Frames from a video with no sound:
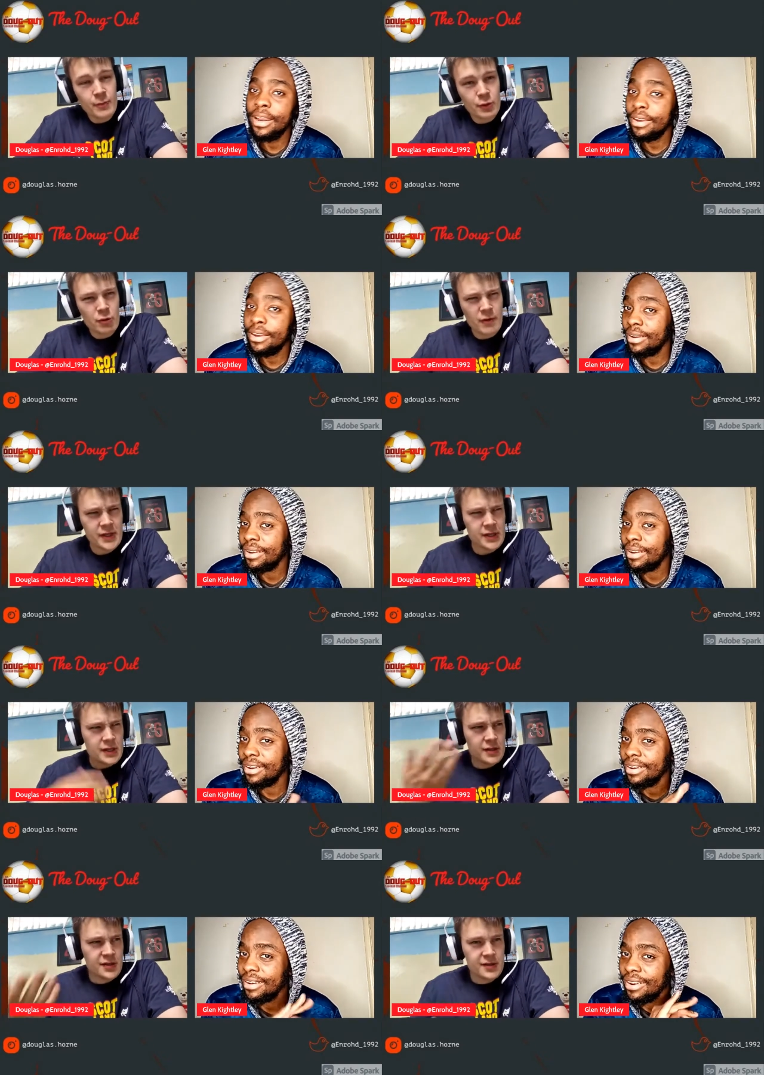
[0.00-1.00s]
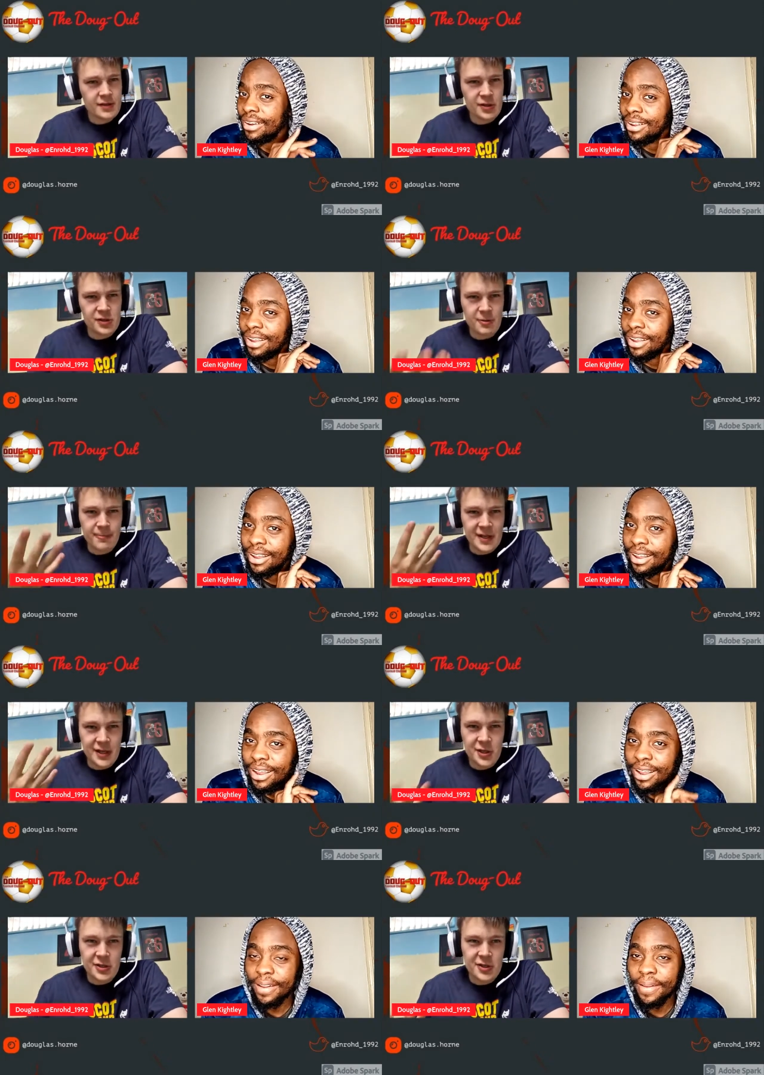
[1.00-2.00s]
Speaker 1: below. Obviously, he does does your
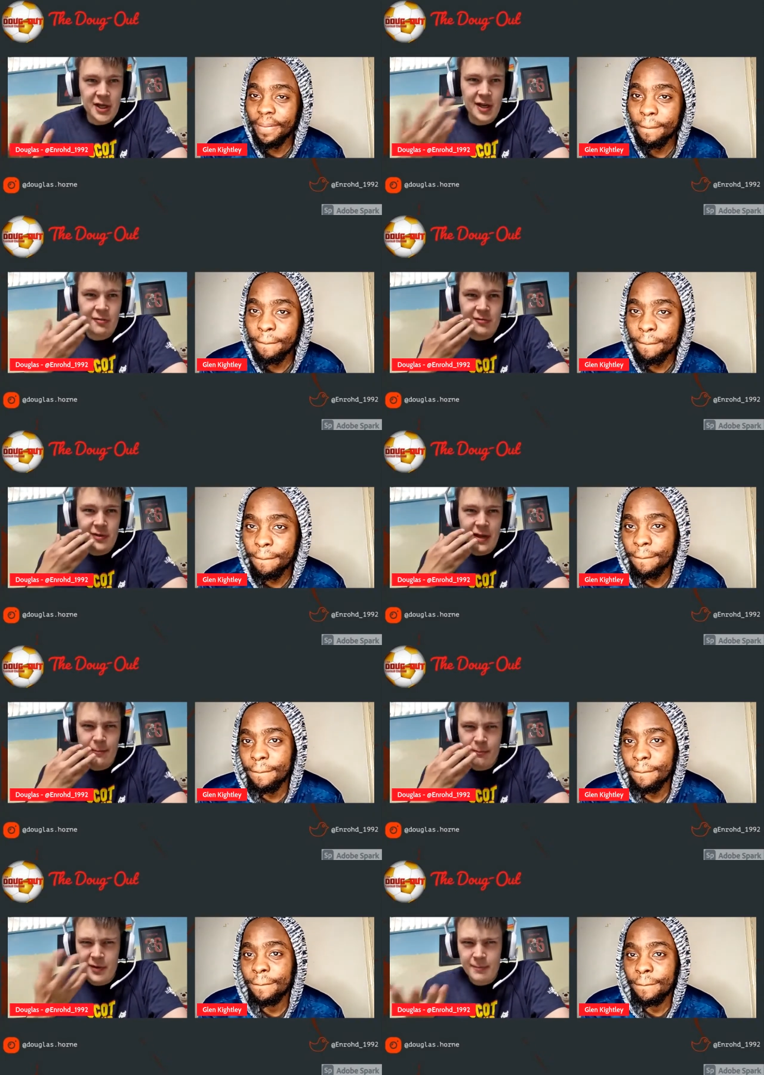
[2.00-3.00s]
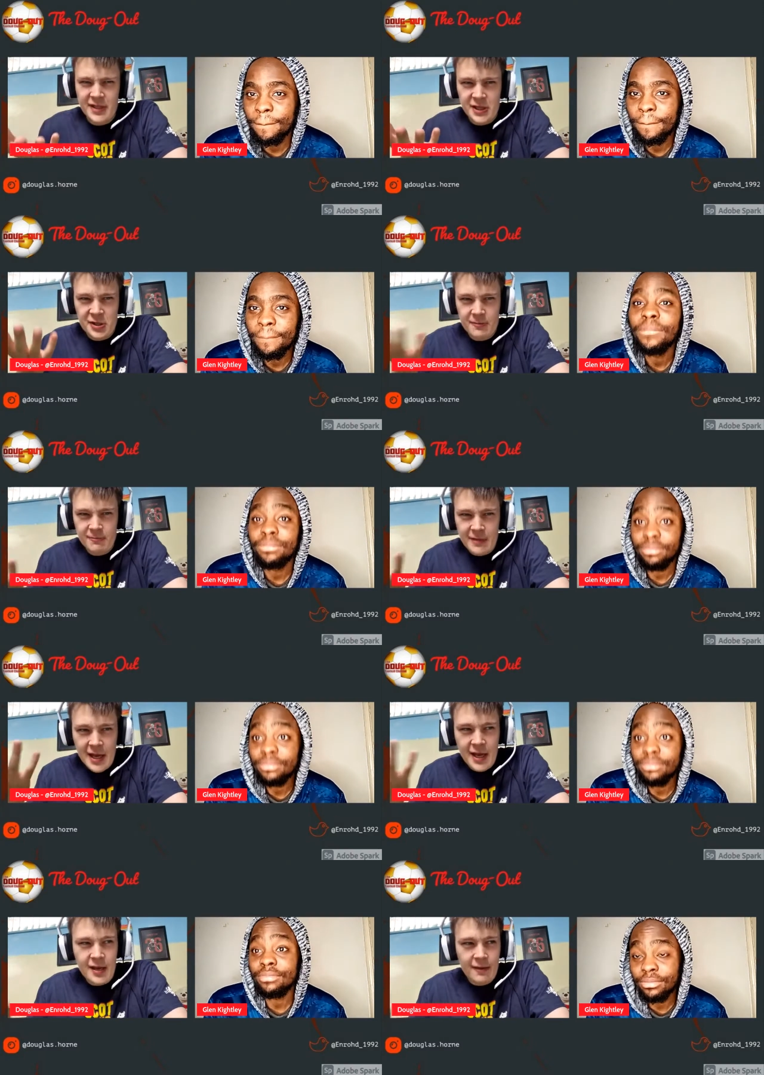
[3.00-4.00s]
prediction channels uh, p- prediction
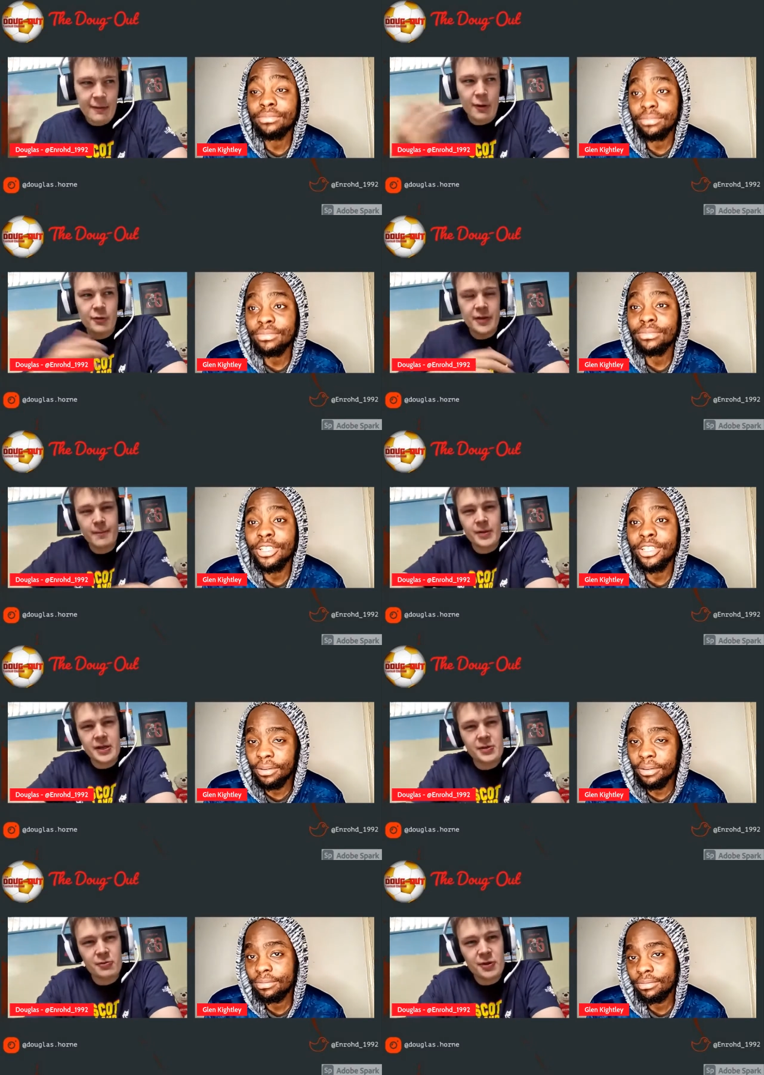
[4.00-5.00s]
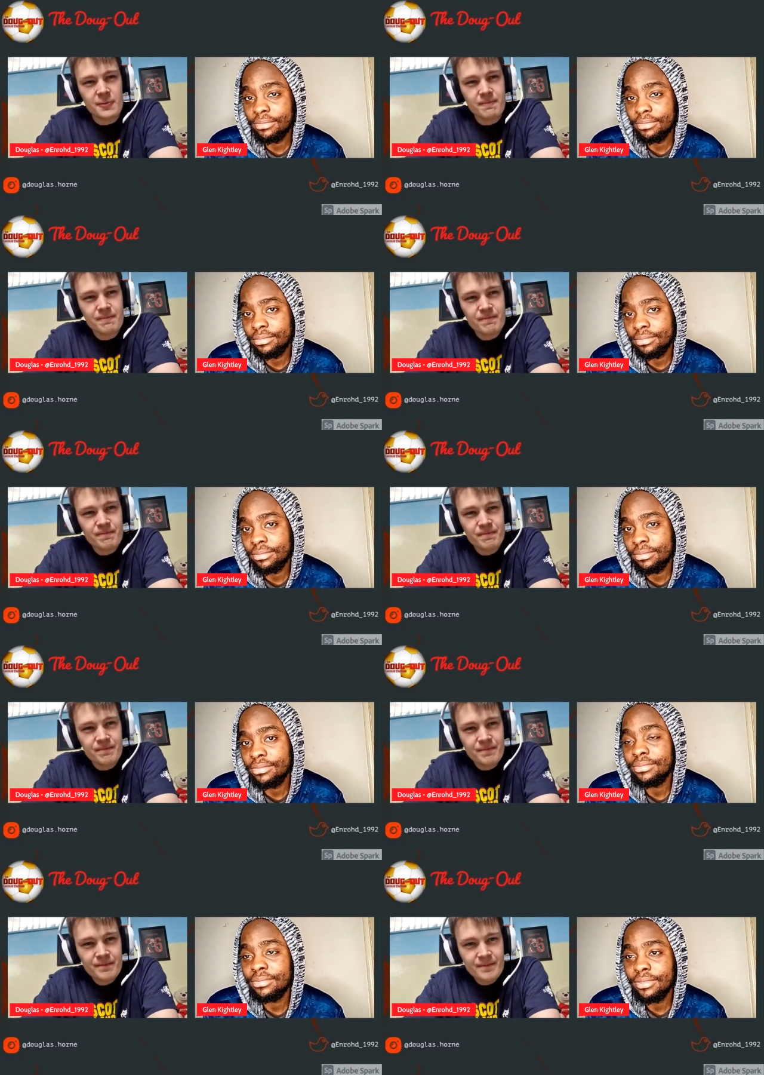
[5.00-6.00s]
uh, on that page, don't you?
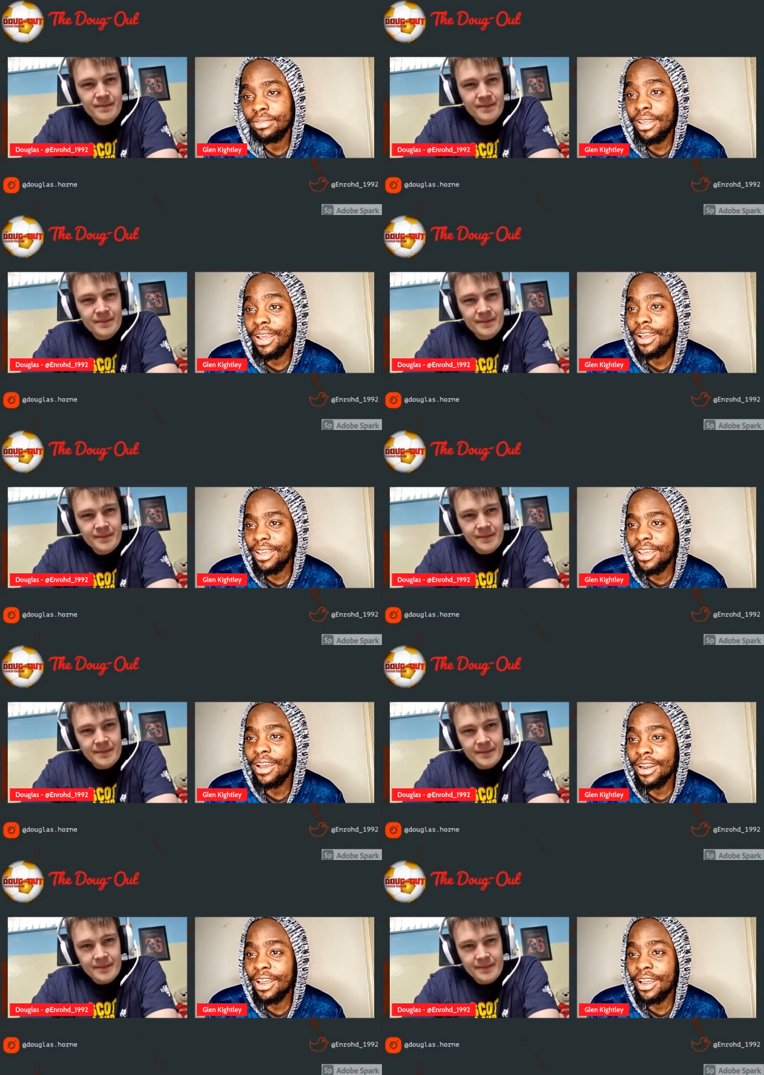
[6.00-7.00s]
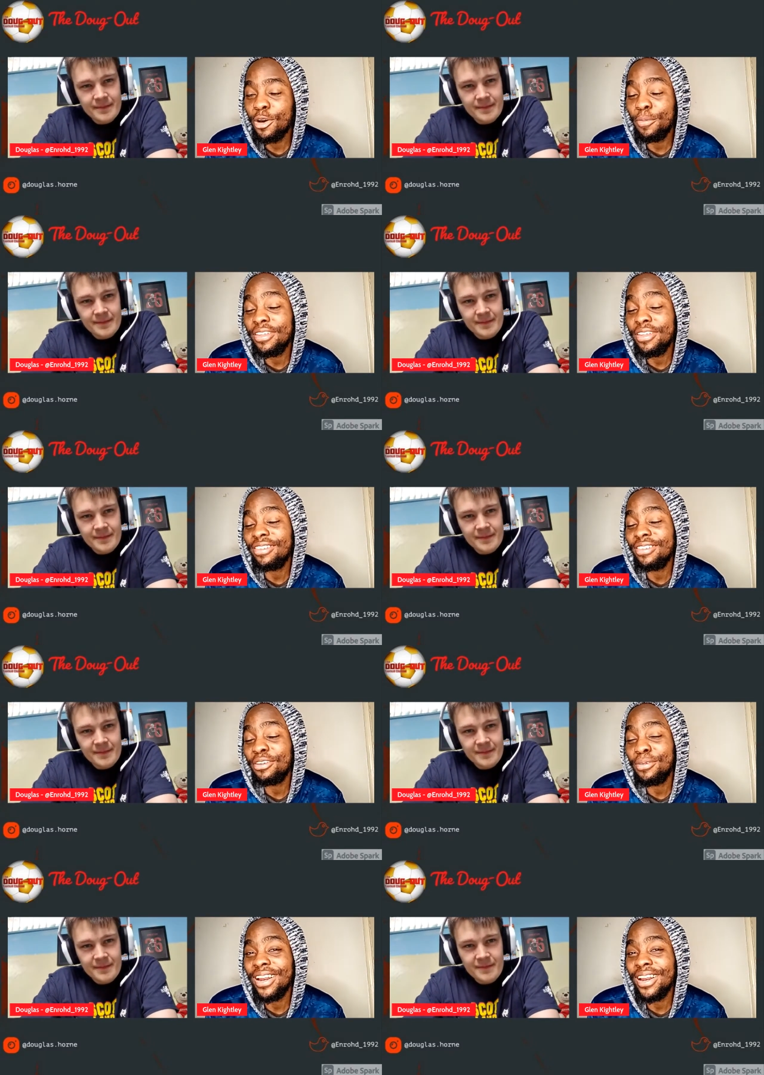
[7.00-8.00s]
Speaker 2: Yeah, yeah, and I hope this season you
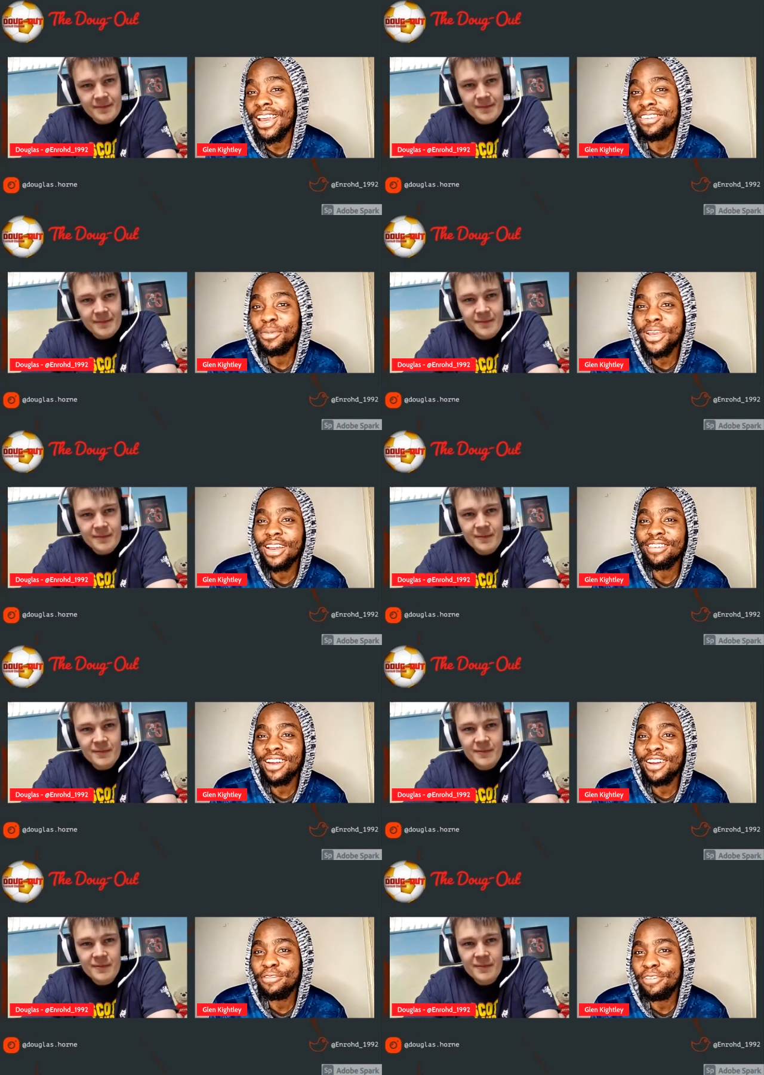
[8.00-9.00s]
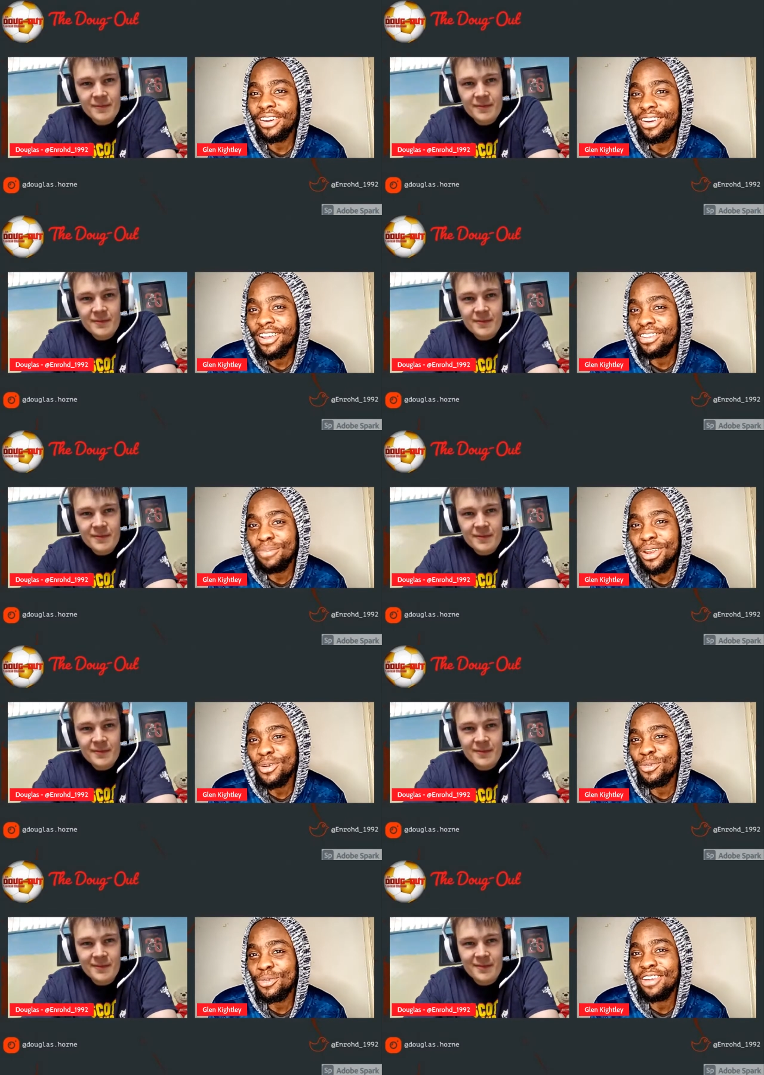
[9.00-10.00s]
can get a win at Anfield. It's been
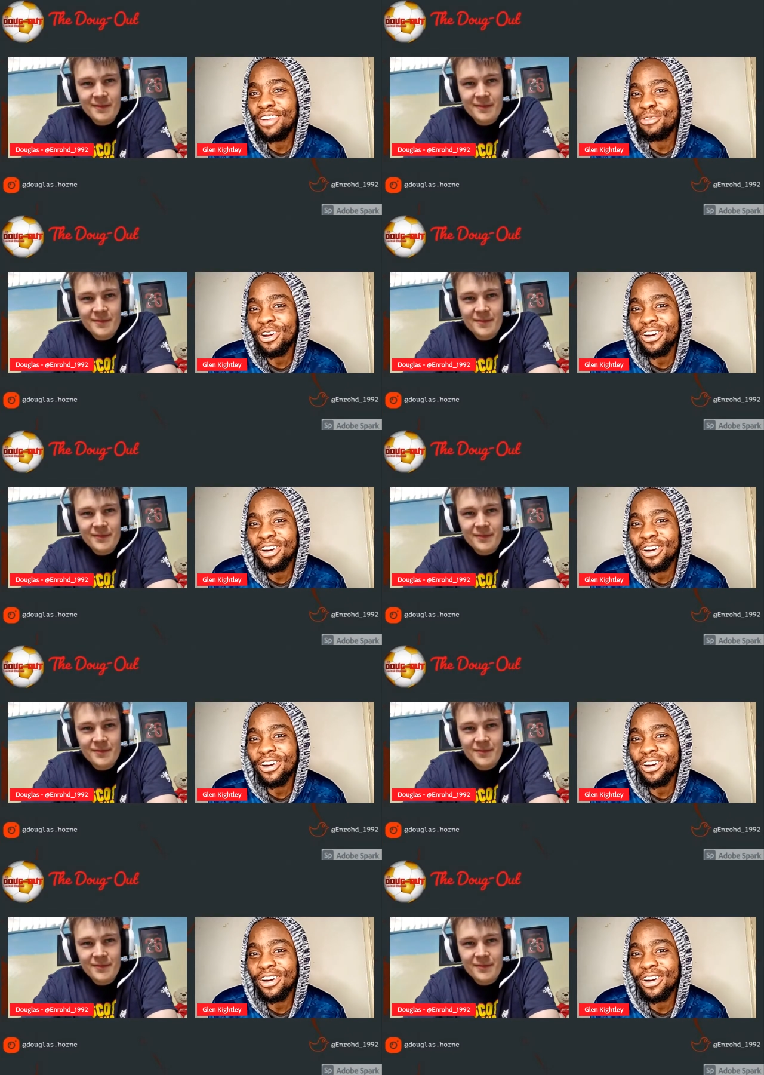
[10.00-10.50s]
way too long.